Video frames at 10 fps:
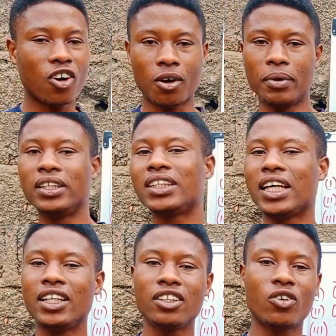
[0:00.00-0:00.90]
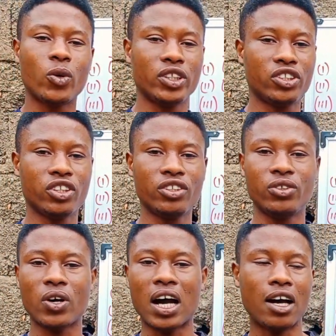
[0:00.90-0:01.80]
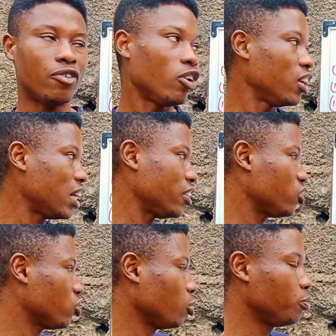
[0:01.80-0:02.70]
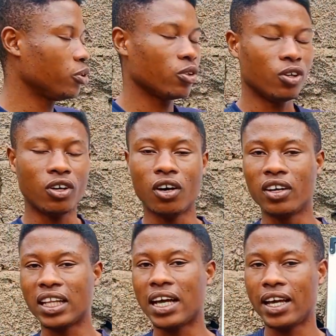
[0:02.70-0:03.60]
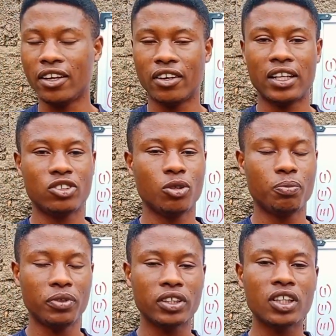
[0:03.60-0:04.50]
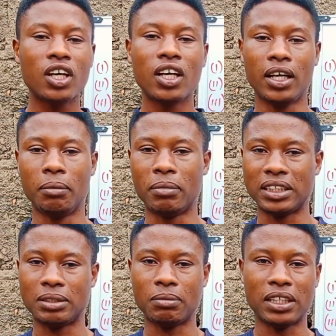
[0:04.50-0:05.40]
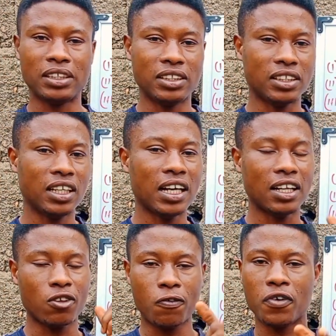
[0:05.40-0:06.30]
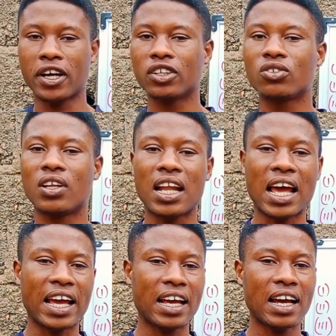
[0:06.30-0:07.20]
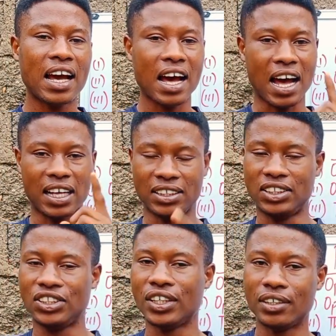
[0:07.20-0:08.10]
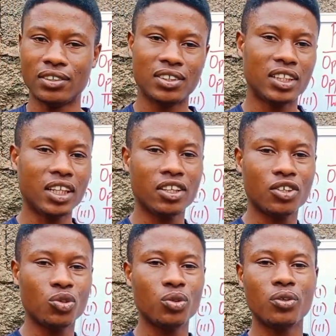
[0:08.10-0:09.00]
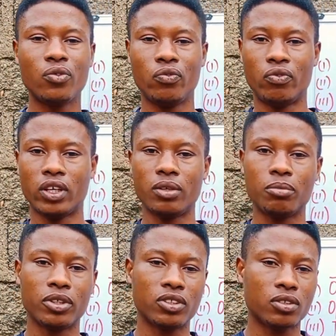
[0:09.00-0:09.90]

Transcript: Comment any question you have under this topic or under any other topic in mathematics. Don't forget to like and share. Thank you very much.